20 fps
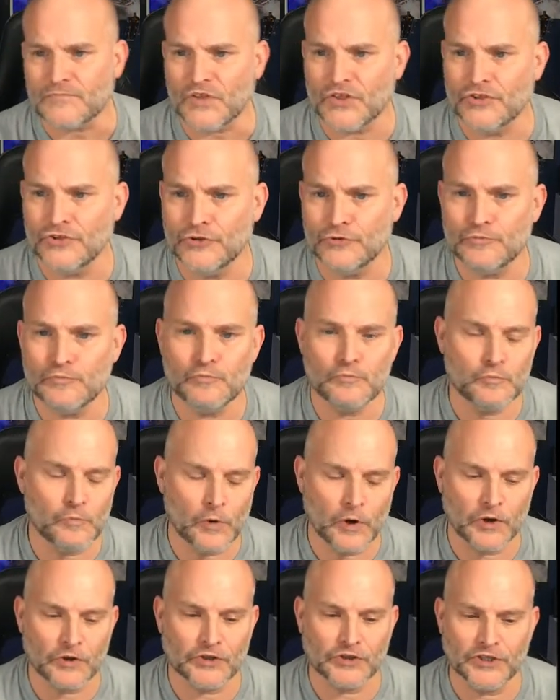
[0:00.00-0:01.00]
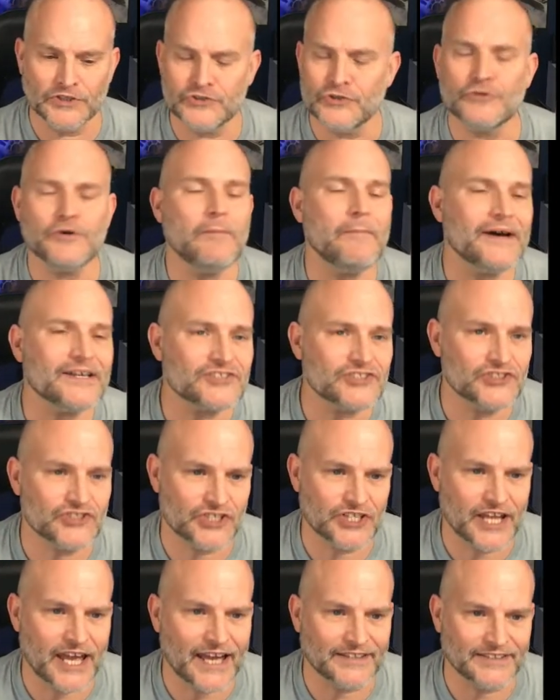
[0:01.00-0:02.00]
you can do a
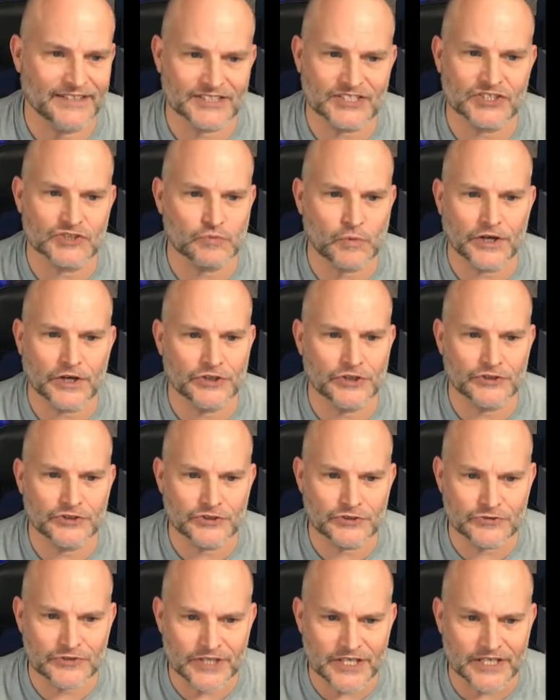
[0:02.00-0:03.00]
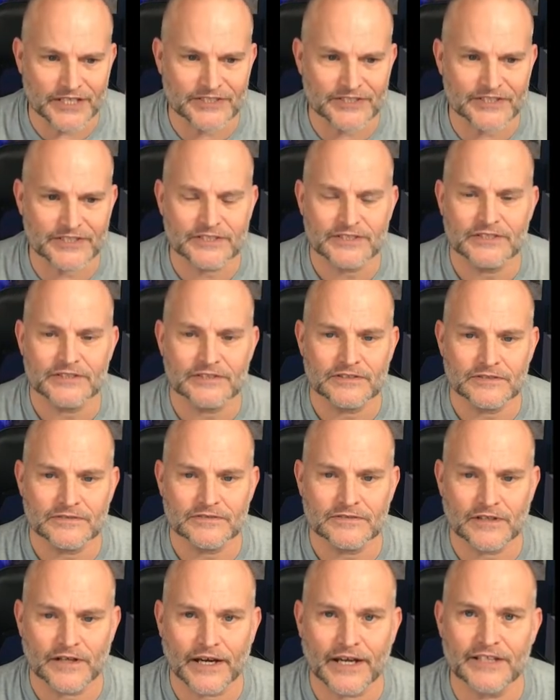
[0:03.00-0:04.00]
messaging ad. This is where you do this.
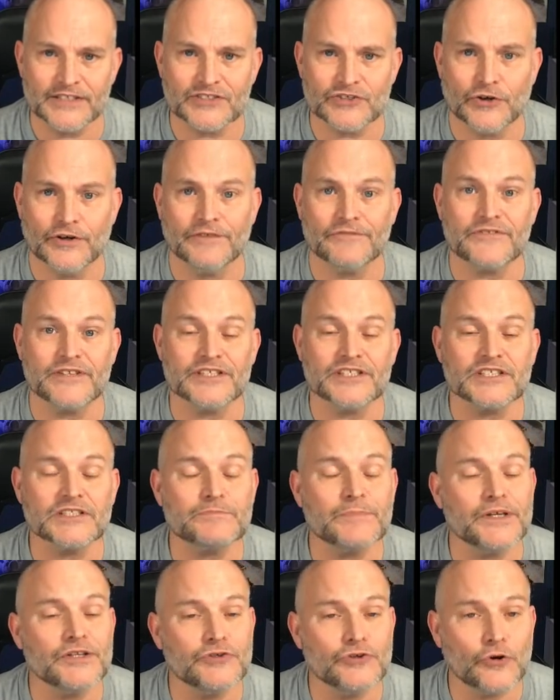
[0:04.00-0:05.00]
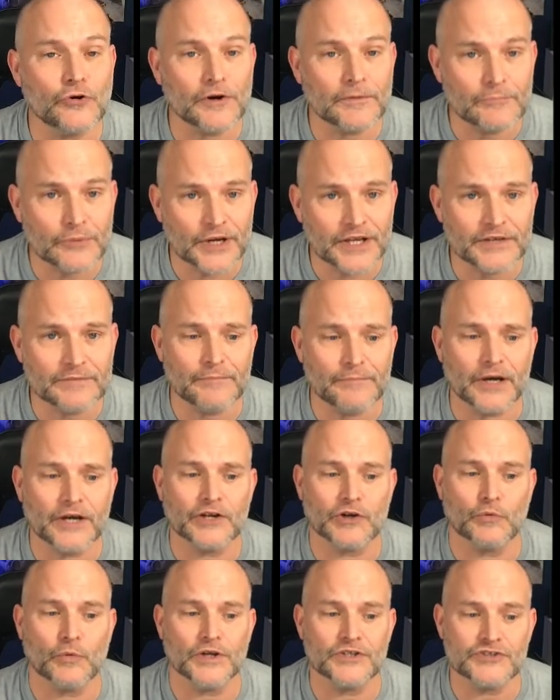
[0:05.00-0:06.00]
All right, so if this has been your bread and
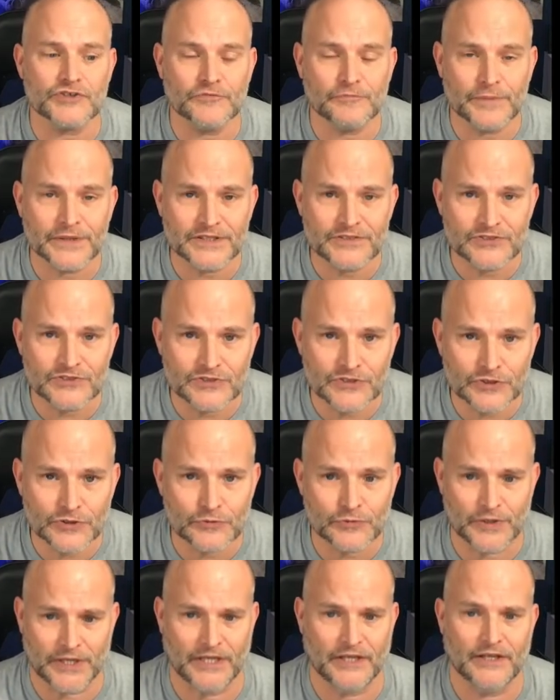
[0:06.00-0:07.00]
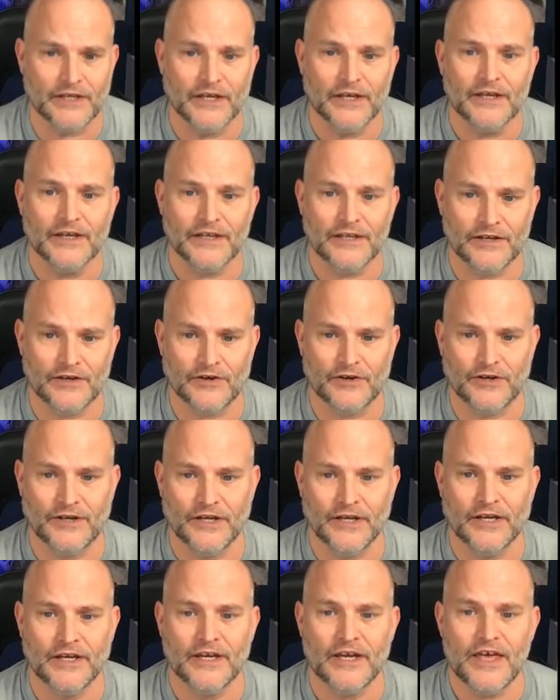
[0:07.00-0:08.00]
butter, what you've been doing here,
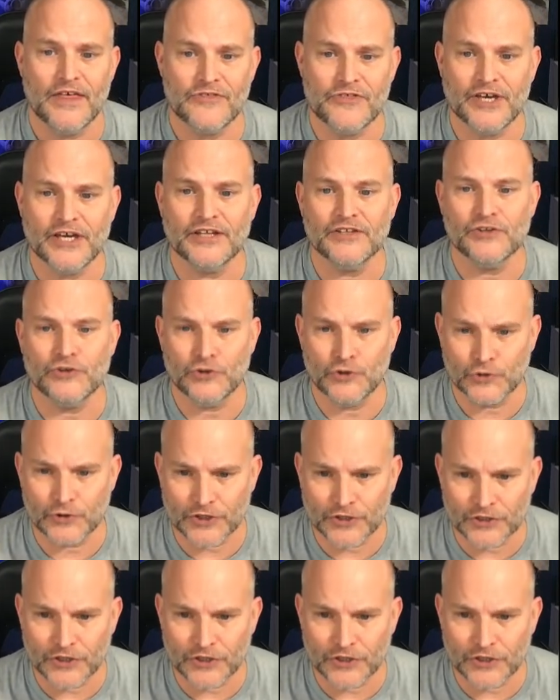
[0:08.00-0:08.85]
then you can